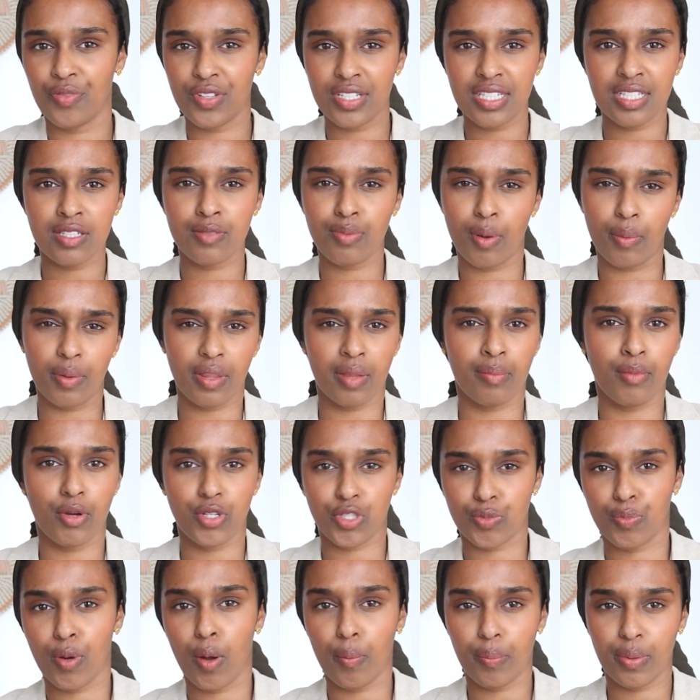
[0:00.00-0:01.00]
This is probably the
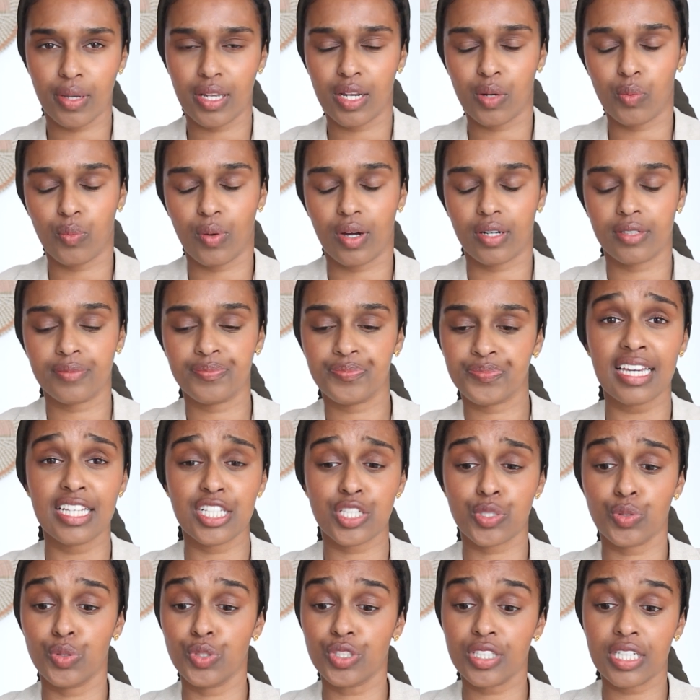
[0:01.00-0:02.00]
most popular one.
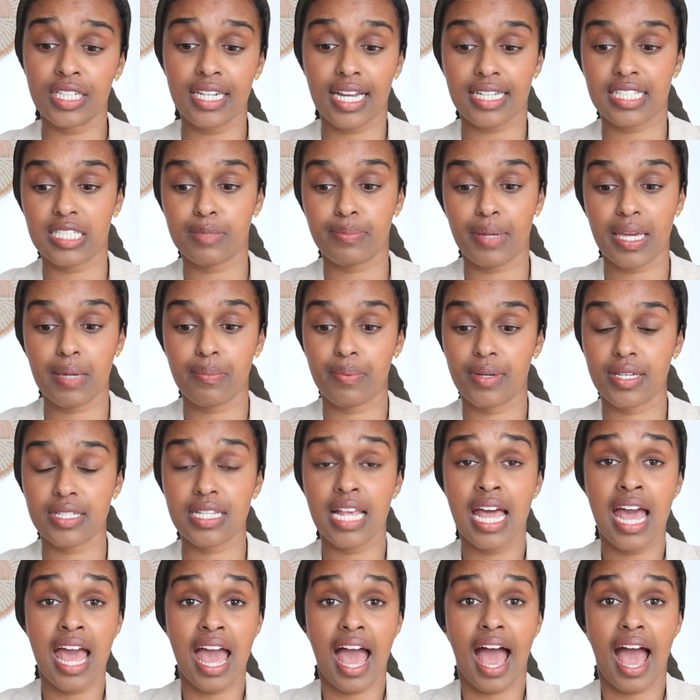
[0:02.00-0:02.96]
It's called Connected Papers.